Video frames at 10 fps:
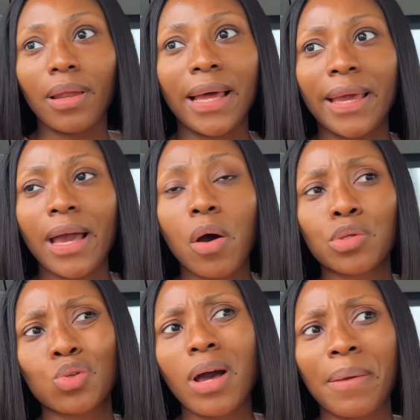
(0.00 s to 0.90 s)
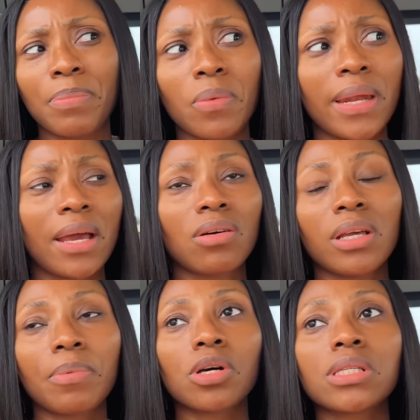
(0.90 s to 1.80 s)
Like, I was so happy when I got
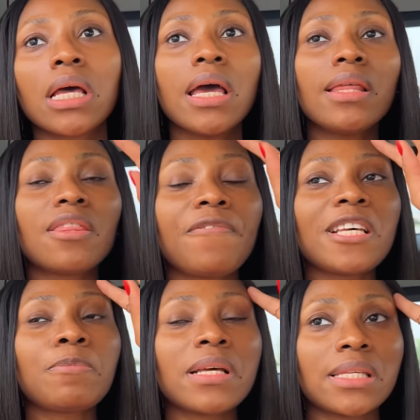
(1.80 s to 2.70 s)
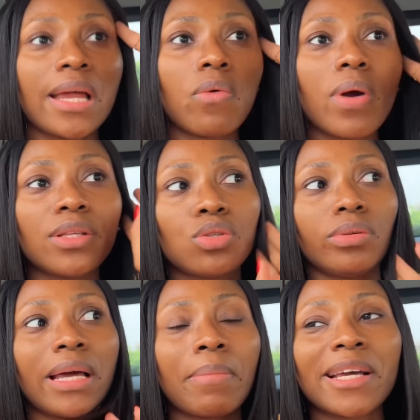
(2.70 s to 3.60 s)
it because the first place that I went to,
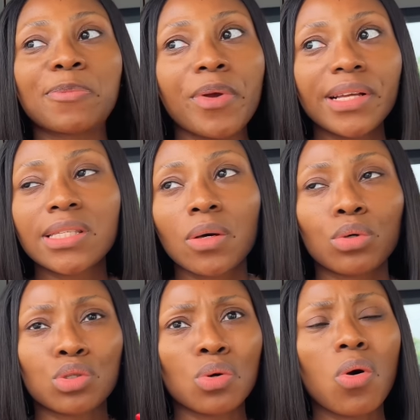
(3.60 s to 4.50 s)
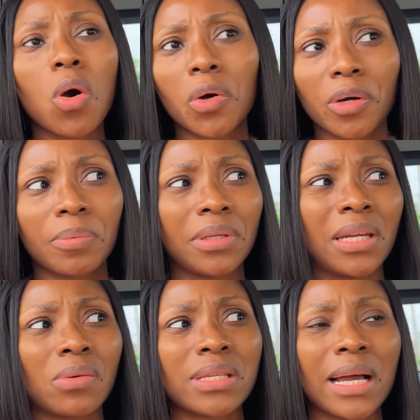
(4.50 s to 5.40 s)
like, my experience there was so horrible, and
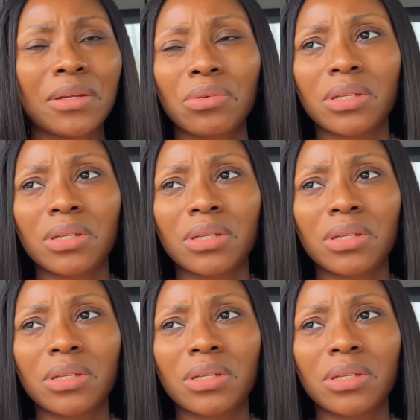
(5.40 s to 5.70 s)
I was like, I don't